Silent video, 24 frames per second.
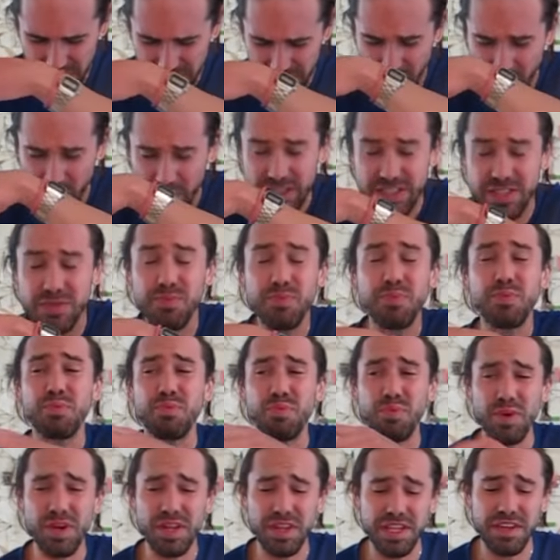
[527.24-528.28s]
No, it's
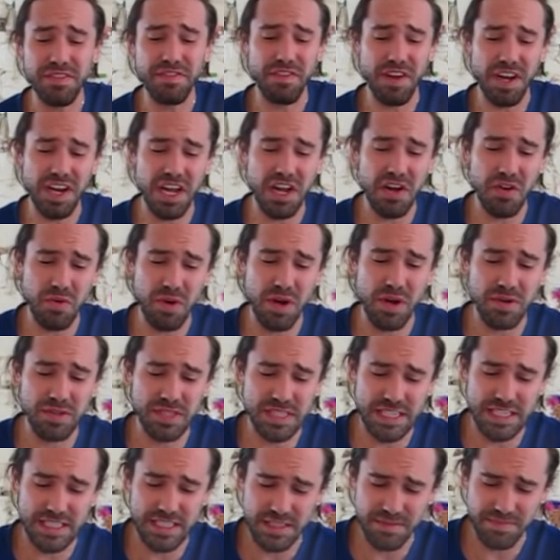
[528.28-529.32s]
really fucking
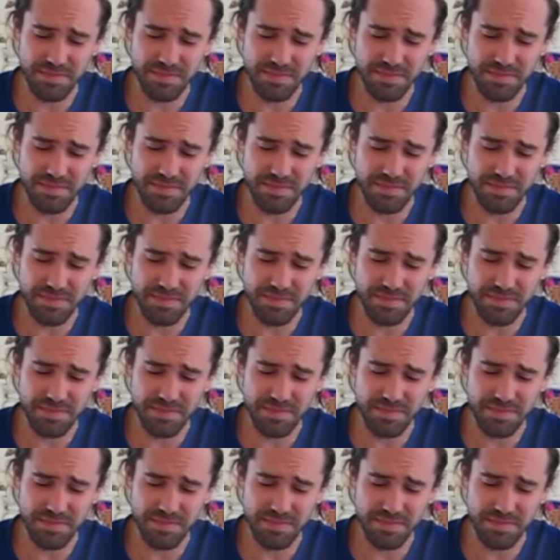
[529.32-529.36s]
gross.